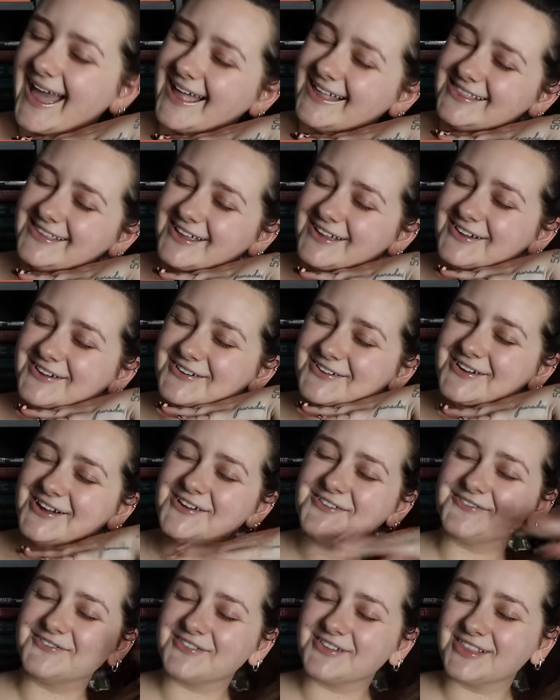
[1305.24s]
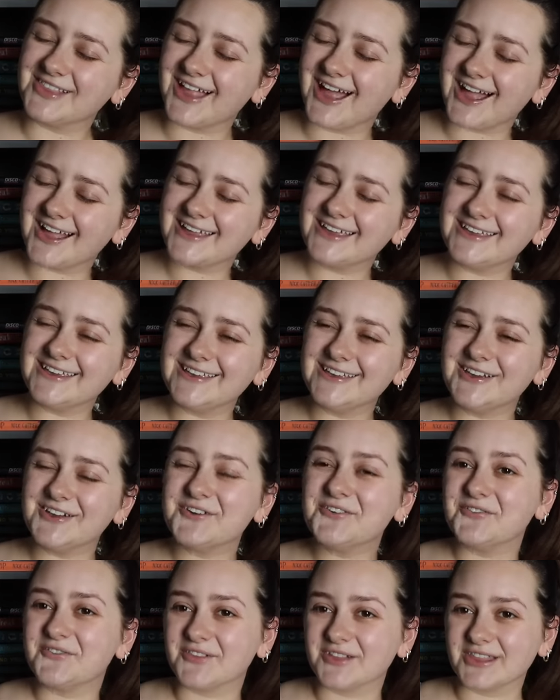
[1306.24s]
Hello, vloggy
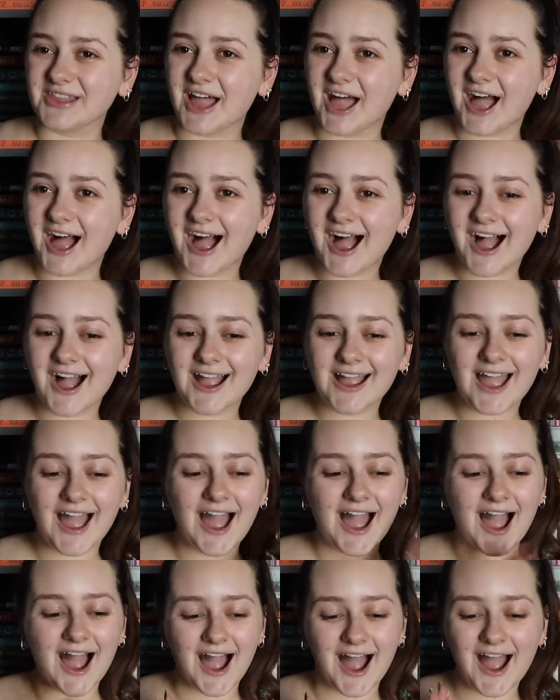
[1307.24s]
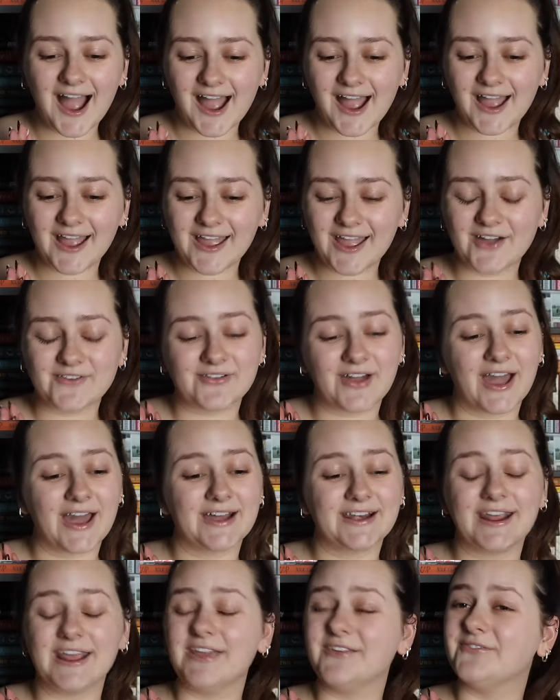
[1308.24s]
vlog. I have
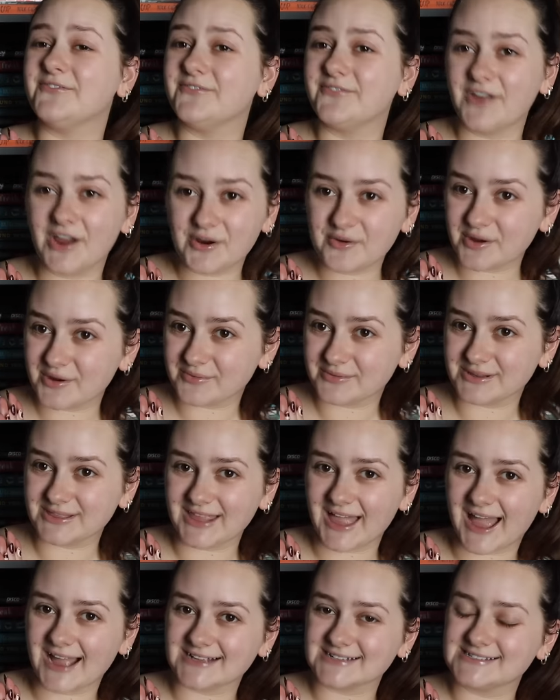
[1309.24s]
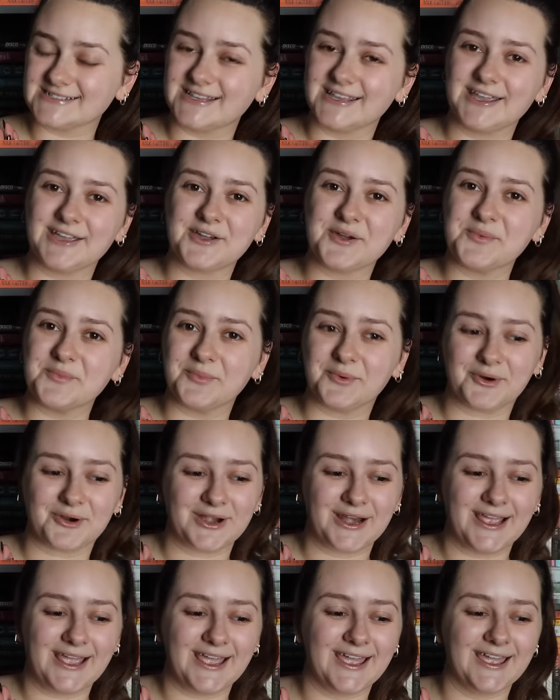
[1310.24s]
had a very relaxing
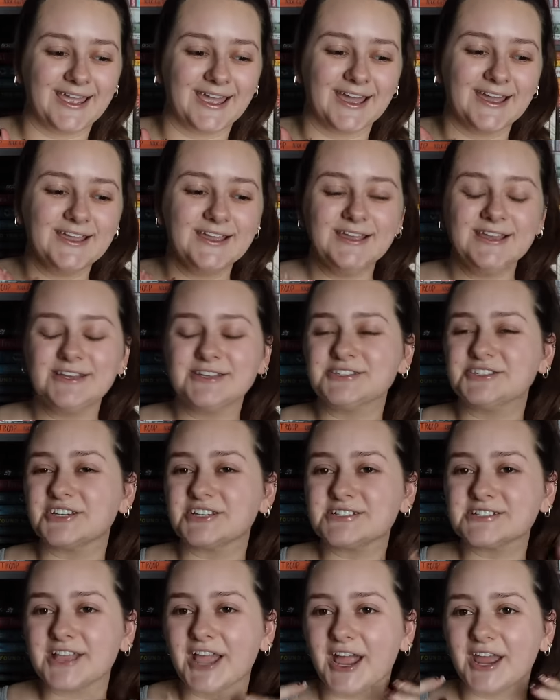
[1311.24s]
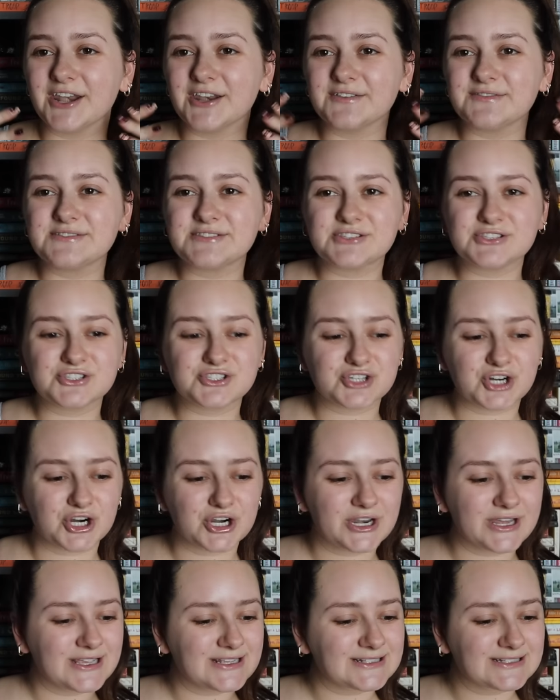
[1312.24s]
morning, just kind of
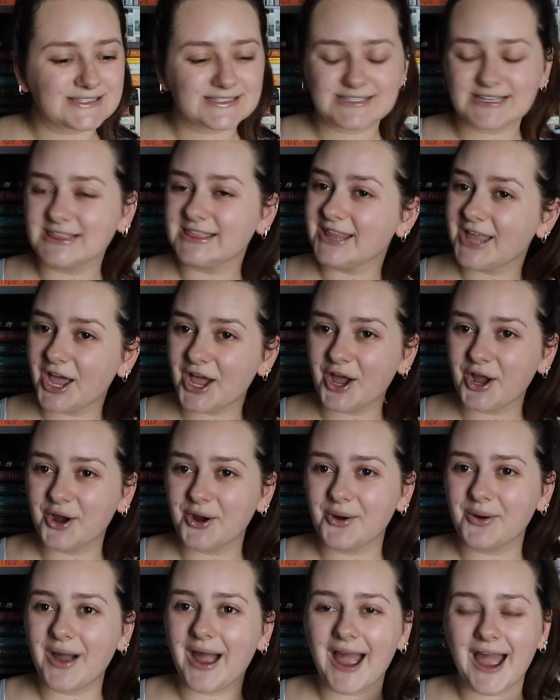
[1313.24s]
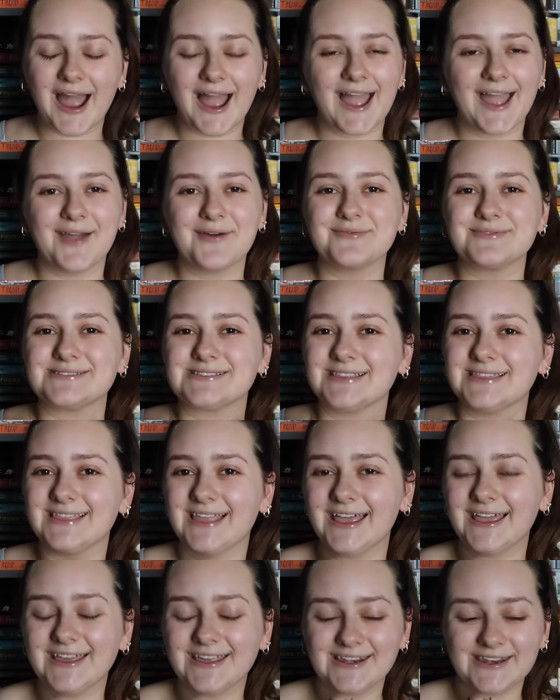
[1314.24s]
starting slow. I was
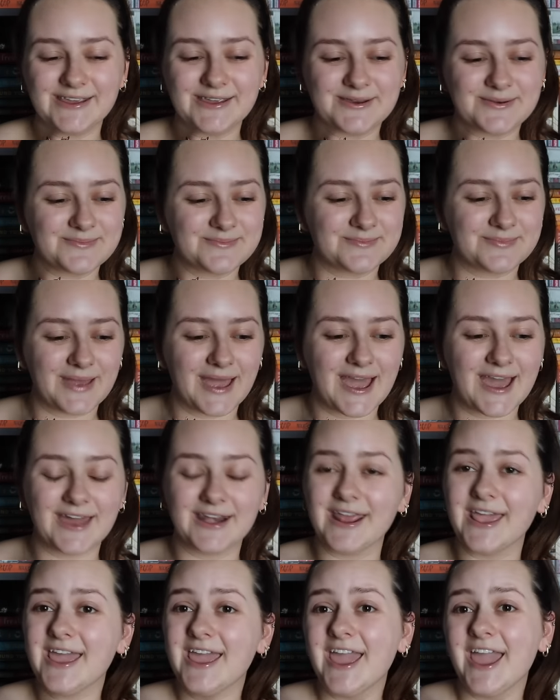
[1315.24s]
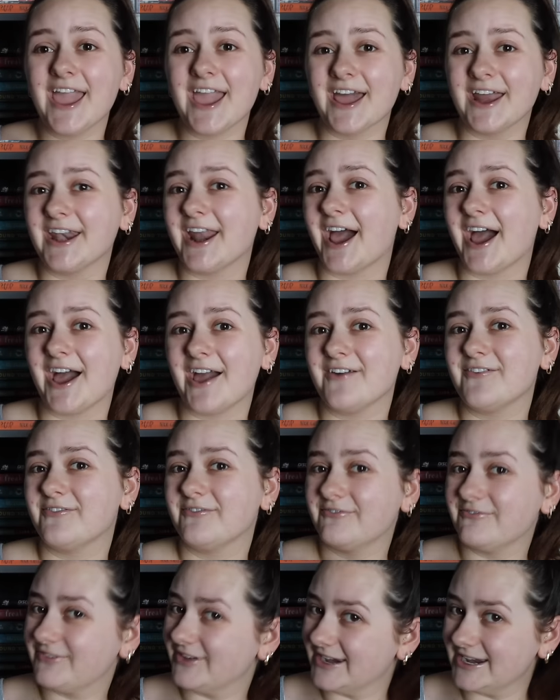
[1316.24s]
laying in bed and I
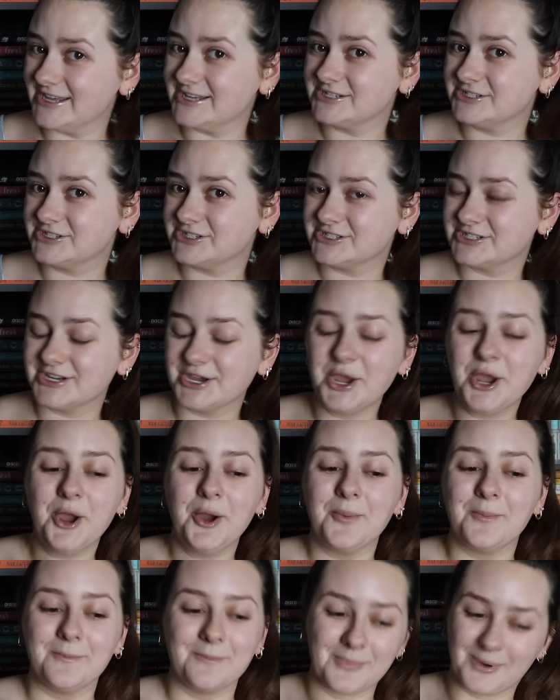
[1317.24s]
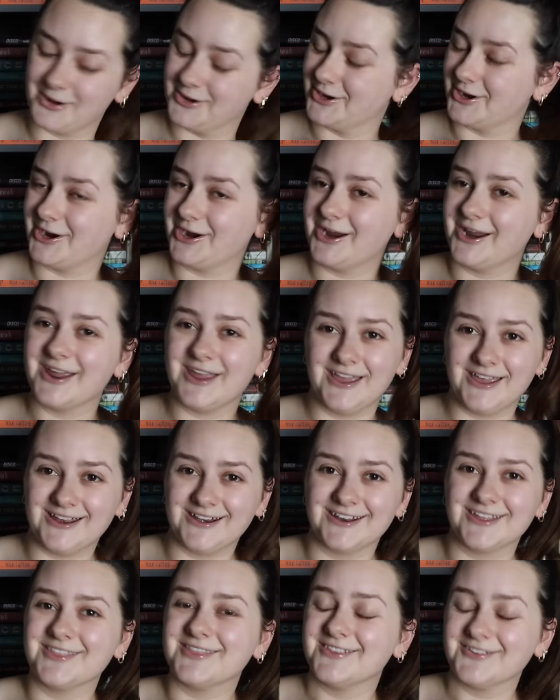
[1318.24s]
finished Murder
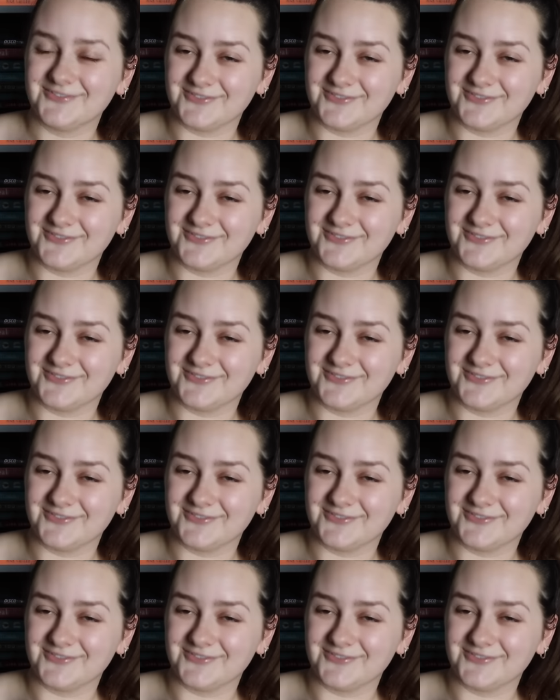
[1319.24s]
in the